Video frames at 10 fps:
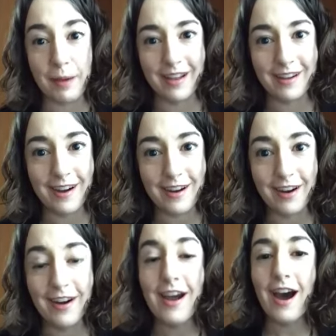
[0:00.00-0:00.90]
buy a car
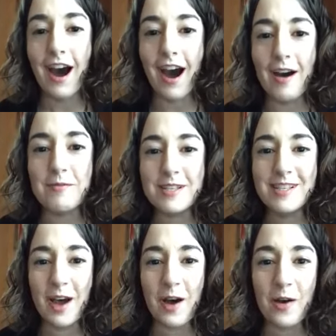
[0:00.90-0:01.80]
um
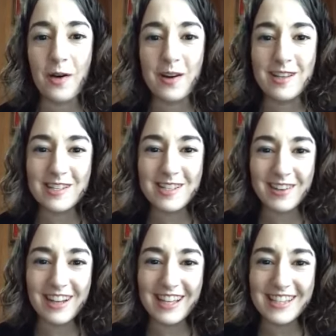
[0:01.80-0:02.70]
so so
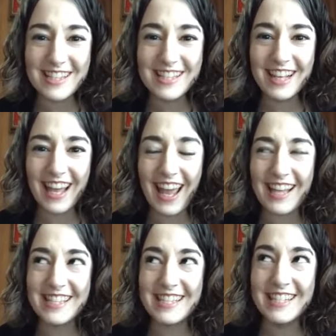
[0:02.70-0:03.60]
it's
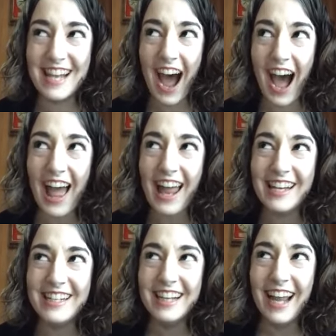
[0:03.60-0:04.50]
it's not
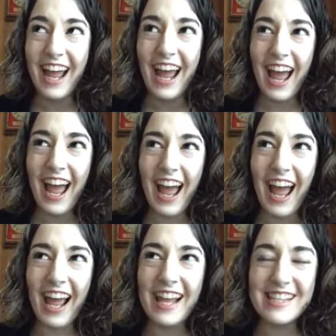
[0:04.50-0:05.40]

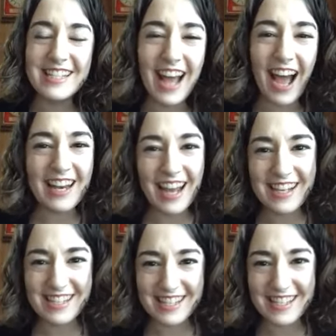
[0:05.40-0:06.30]
it's not
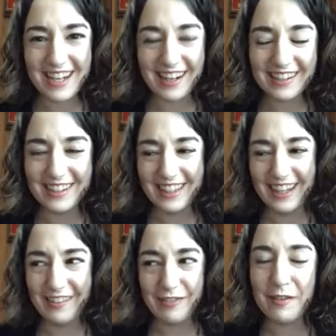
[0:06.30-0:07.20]

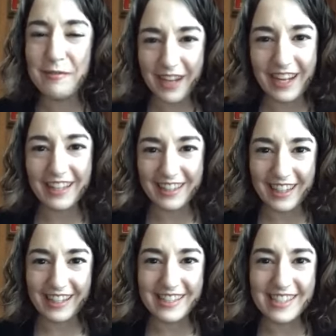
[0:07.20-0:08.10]
necessarily, for me at
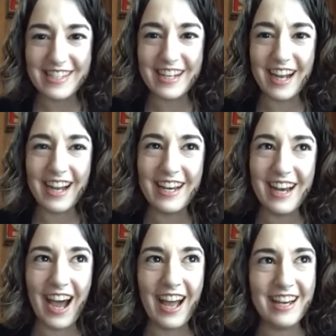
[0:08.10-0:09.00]
least,
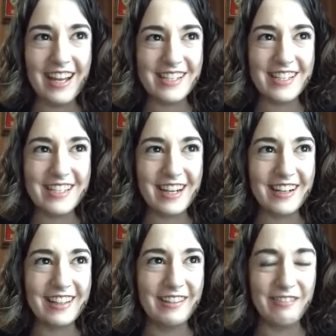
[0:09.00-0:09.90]
not
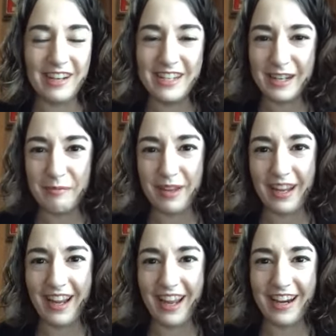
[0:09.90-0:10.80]
necessarily reaching
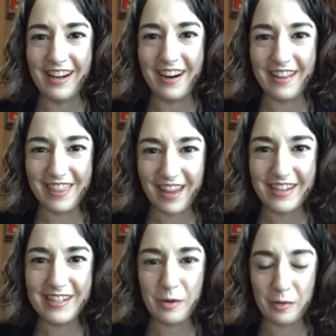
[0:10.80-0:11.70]
me in an
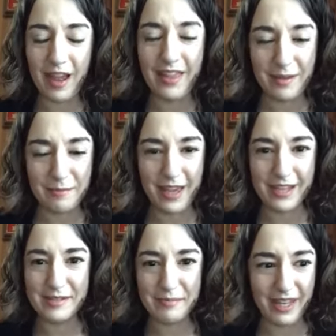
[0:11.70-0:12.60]
authentic way that
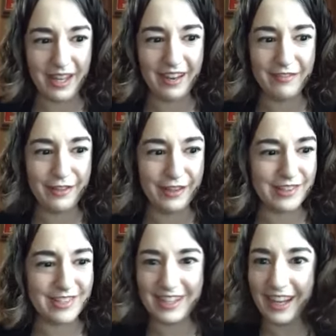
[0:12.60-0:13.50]
makes me feel
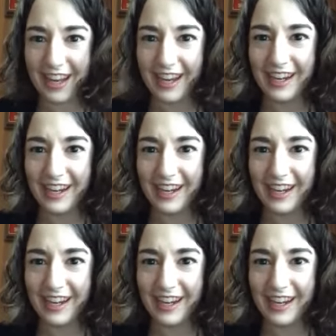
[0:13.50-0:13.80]
seen